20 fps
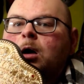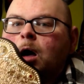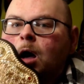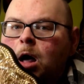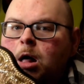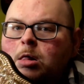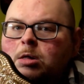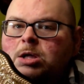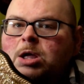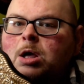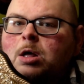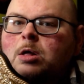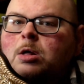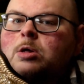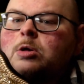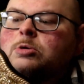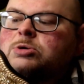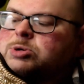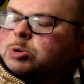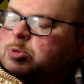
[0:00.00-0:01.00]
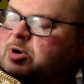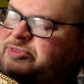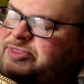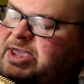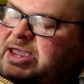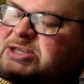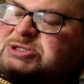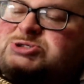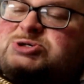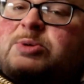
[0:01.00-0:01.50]
all gold with
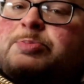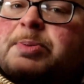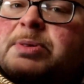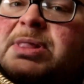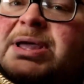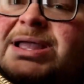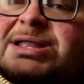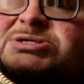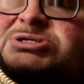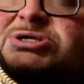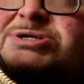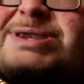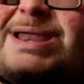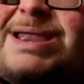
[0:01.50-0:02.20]
a Triple H